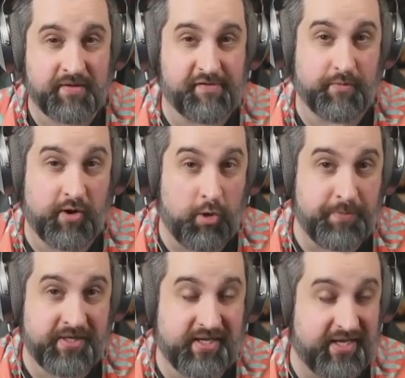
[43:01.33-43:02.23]
So we're
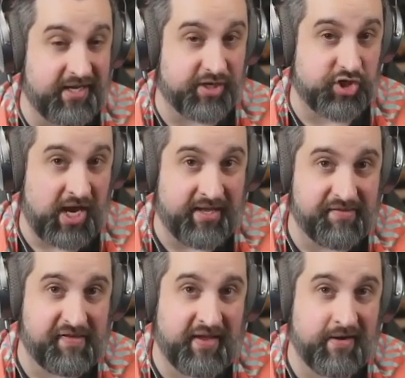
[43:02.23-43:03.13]
hoping that getting a Giant
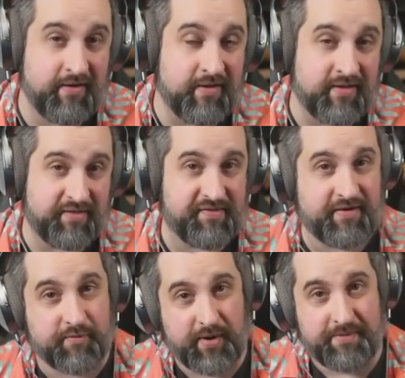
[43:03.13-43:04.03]
Slayer instead of a red